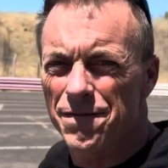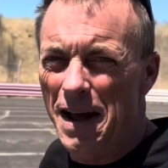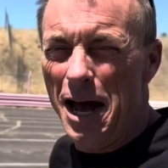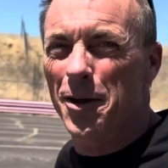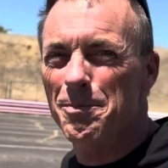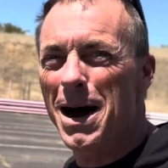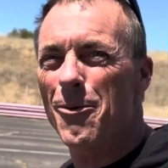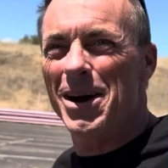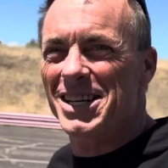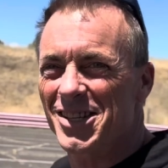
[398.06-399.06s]
found my
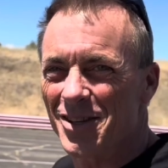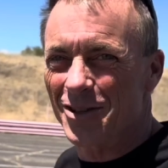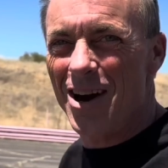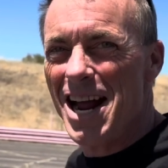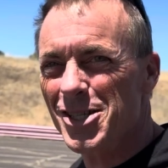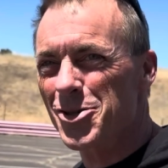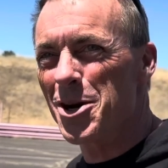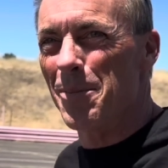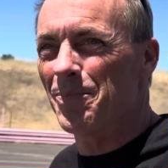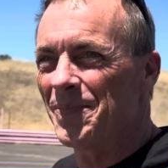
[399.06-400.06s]
way to the drag
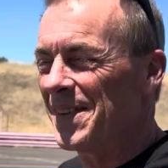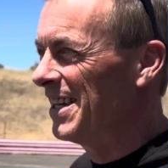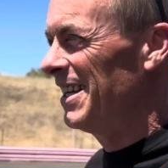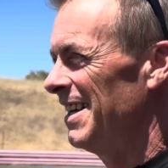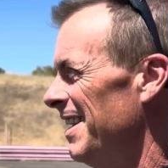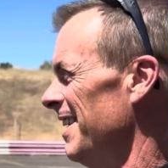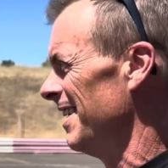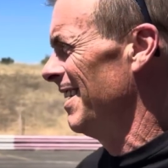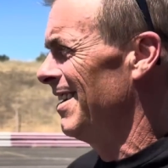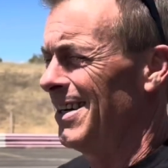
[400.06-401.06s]
strip.
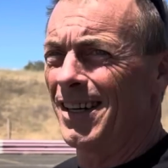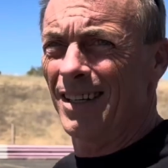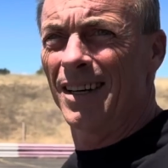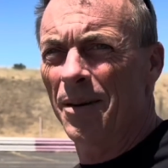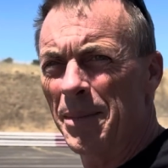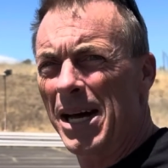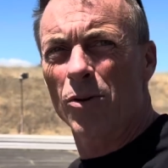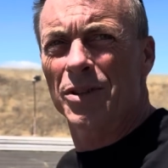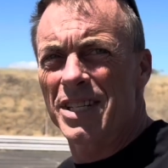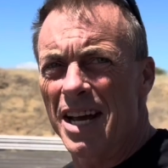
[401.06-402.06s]
I'm not
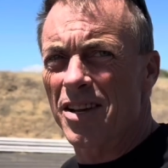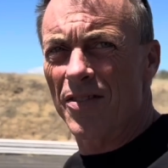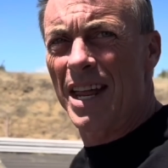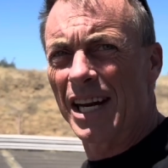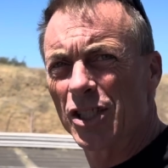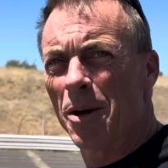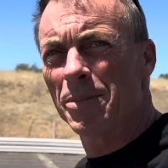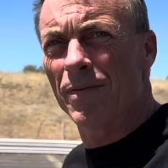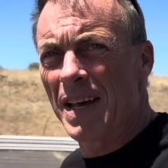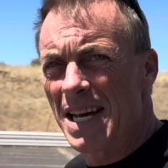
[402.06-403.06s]
going to tell you that I jumped a
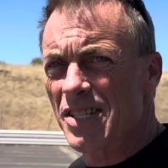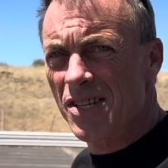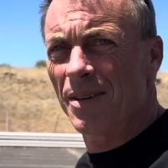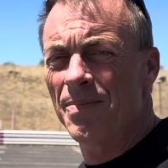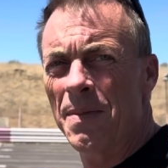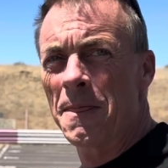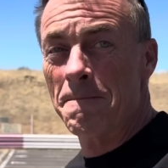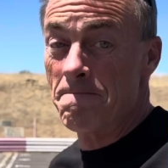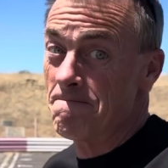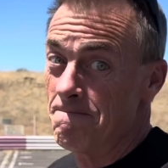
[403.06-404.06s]
fence,
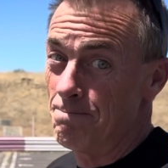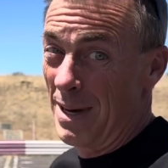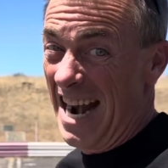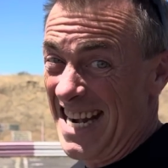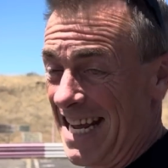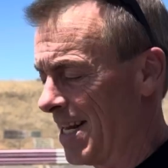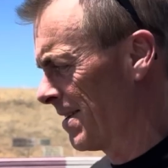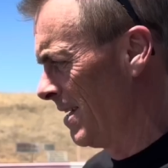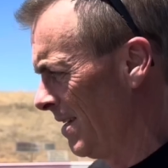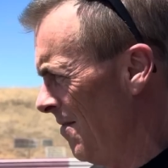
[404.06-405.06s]
but I did.
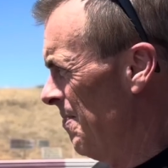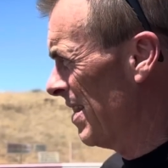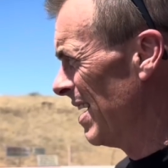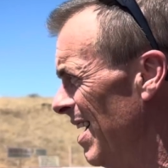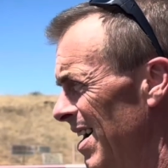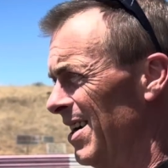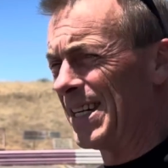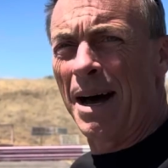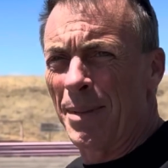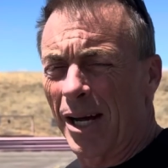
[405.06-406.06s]

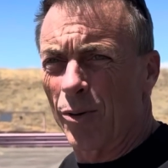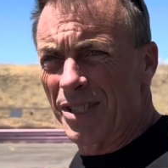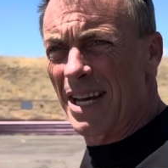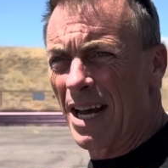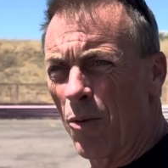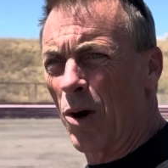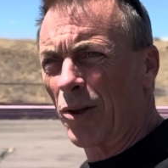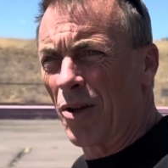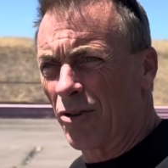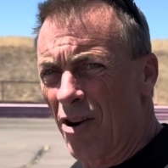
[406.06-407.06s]
I'm not going to tell you I walked
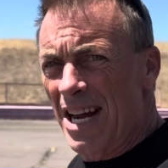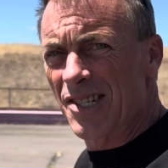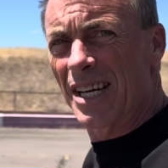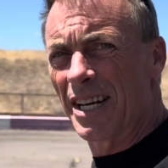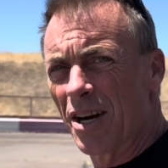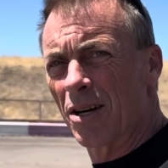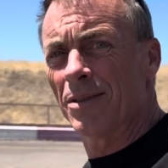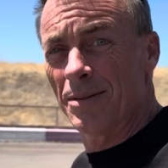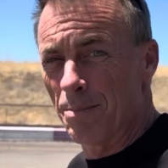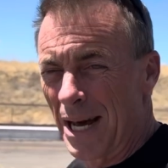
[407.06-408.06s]
through the grass to get here,
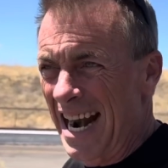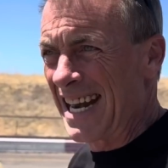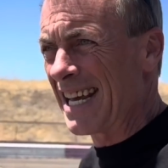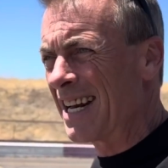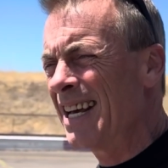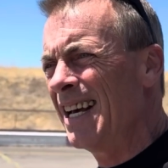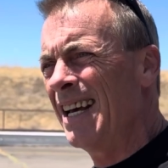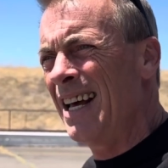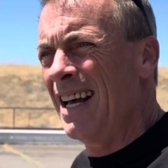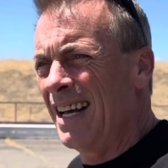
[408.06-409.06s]
but I did.
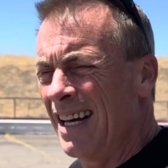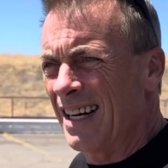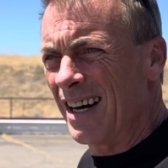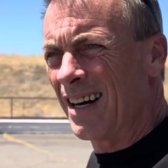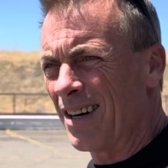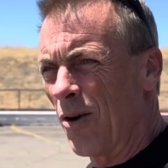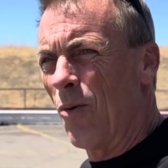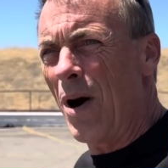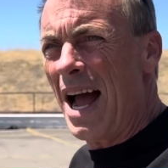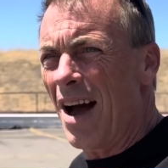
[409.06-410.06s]
Oh,
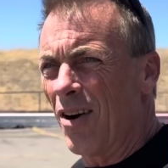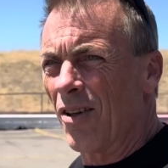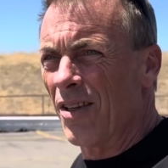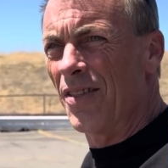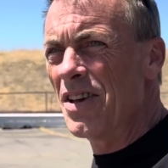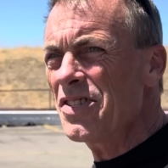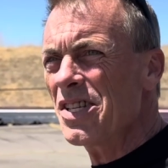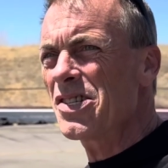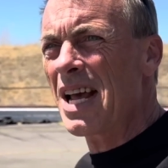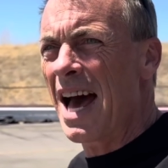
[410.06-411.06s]
wow. This
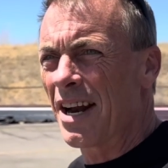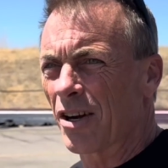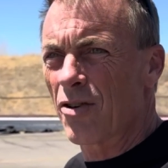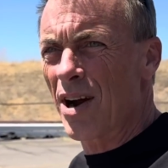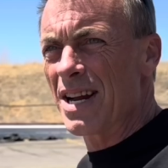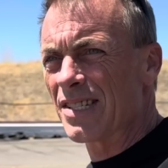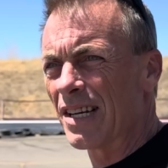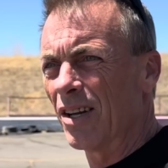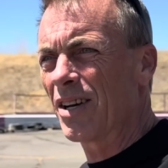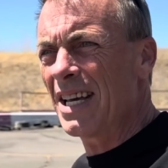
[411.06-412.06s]
is kind of crazy
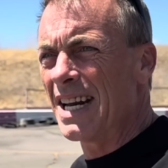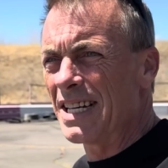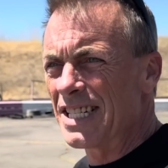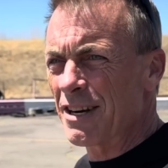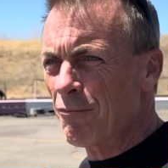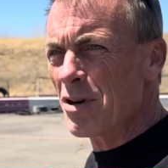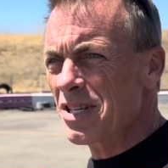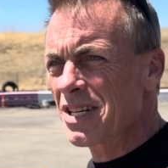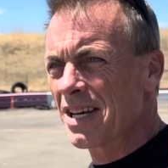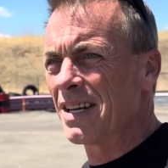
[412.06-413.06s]
looking and different.